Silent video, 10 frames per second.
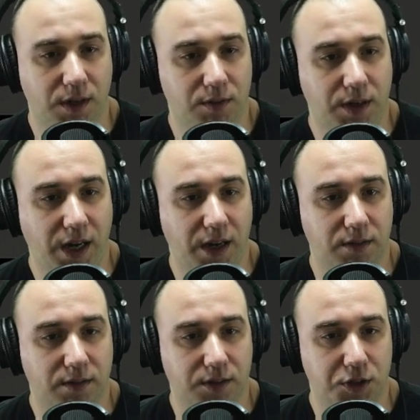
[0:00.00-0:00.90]
Okay,
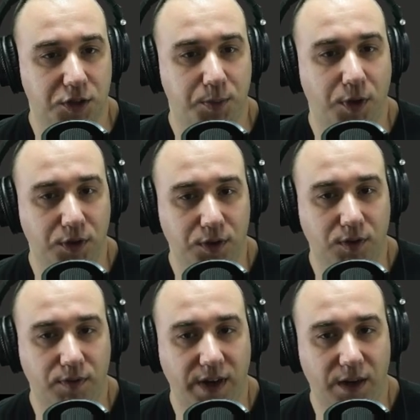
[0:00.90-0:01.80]
so it's a pointer to
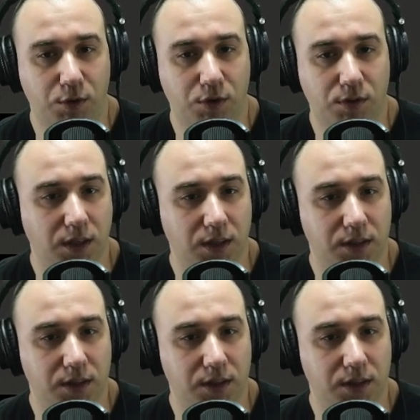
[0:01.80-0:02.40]
a variable.